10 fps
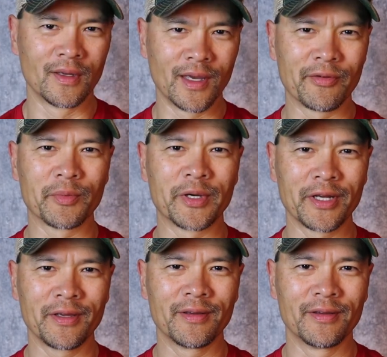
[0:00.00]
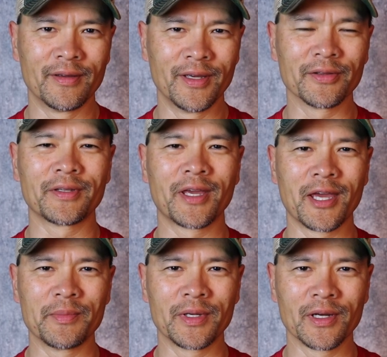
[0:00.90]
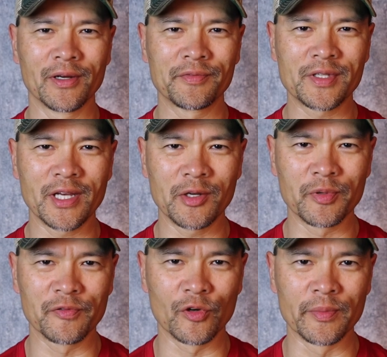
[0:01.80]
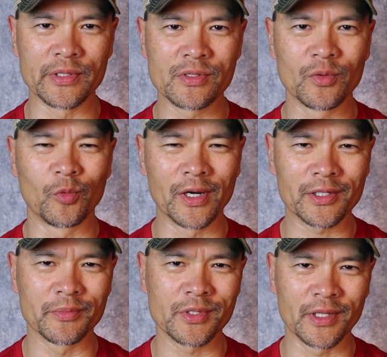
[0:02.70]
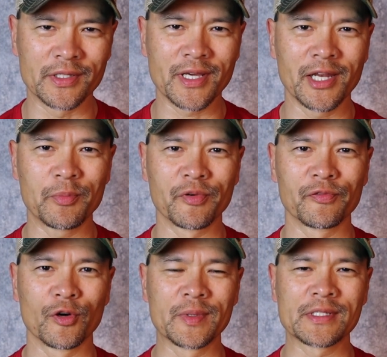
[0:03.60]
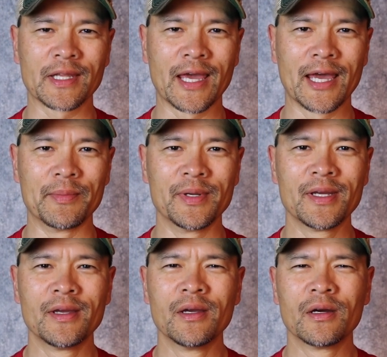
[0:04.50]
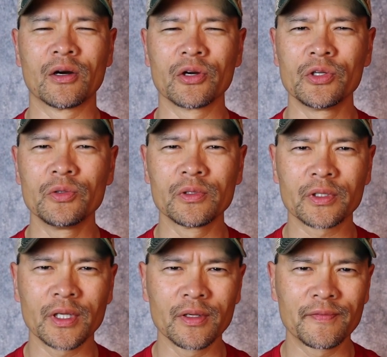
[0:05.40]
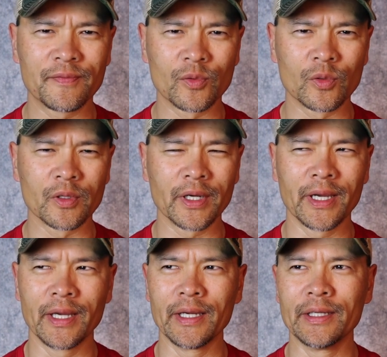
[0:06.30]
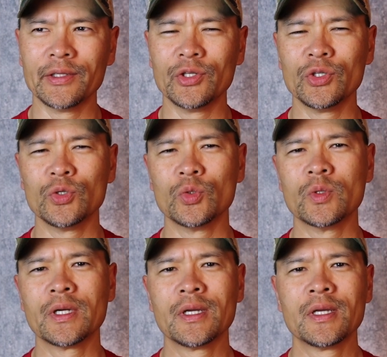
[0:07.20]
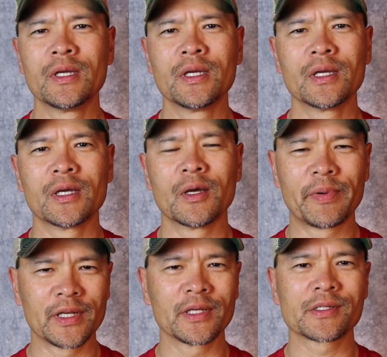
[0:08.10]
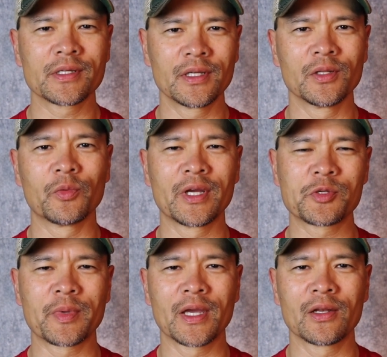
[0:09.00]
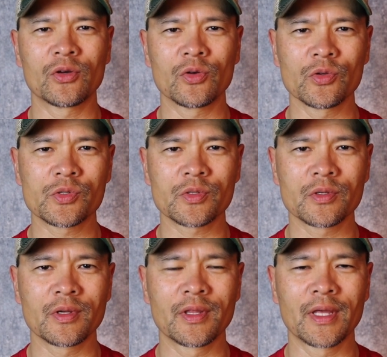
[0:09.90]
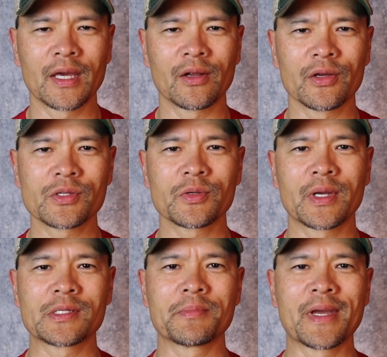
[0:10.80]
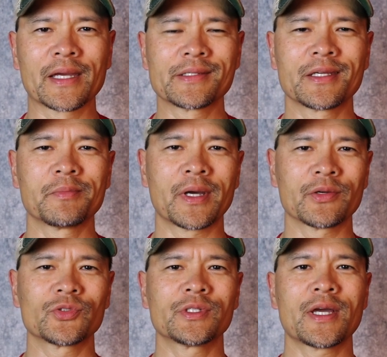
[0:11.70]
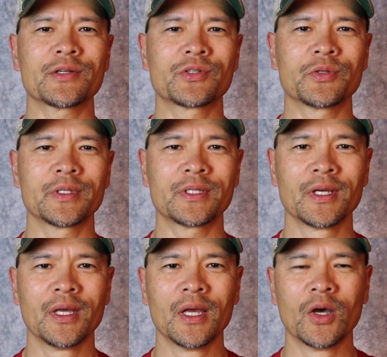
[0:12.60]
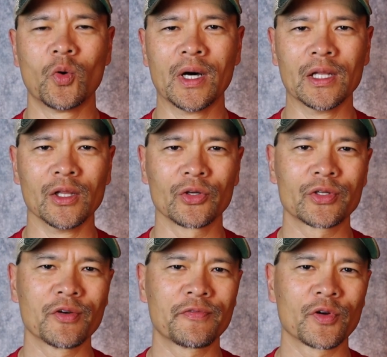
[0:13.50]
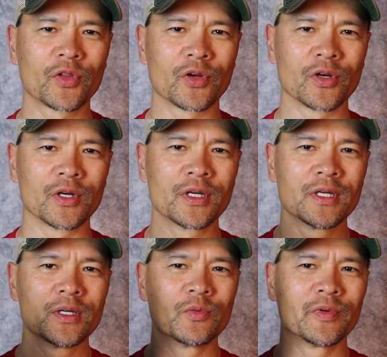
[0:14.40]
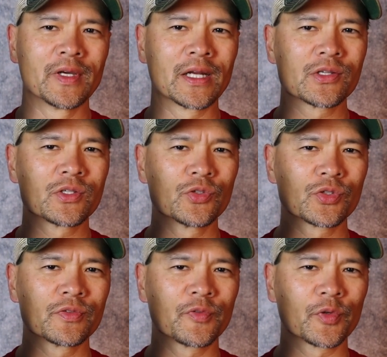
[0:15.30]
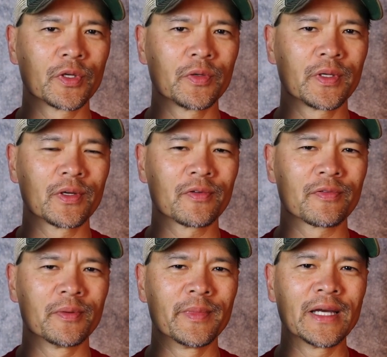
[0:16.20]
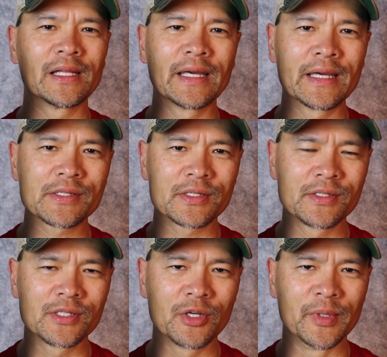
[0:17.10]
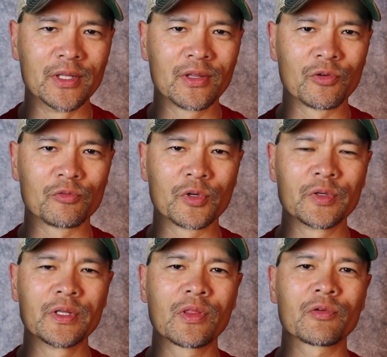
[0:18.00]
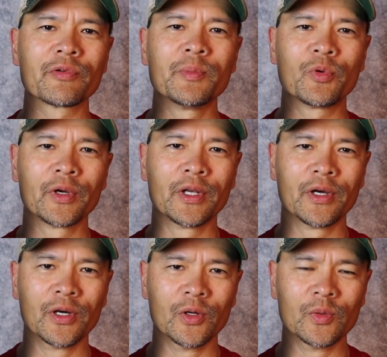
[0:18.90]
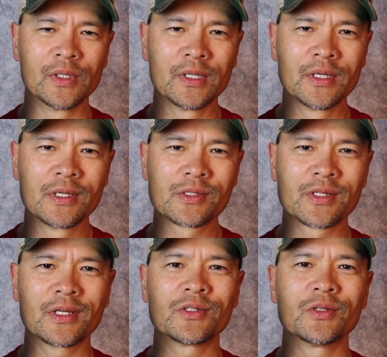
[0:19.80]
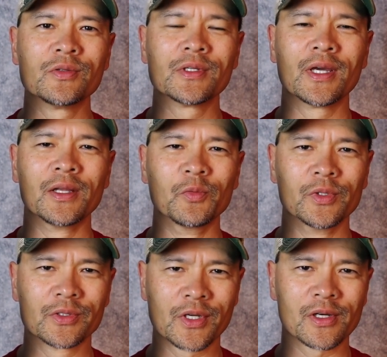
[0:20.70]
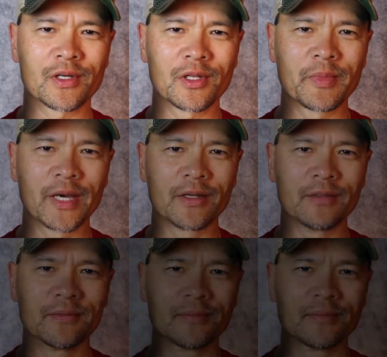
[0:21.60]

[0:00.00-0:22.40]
Hey everybody, Hilton Yam here of 10.8 Performance. Welcome to the 10.8 Performance Lab. Are you looking for a new appendix in the waistband holster that also has a magazine pouch attached to it? Well, look no further. We've got a solution for you here from LAS Concealment, the Ronin 3.0. Stay tuned and we'll talk all about it.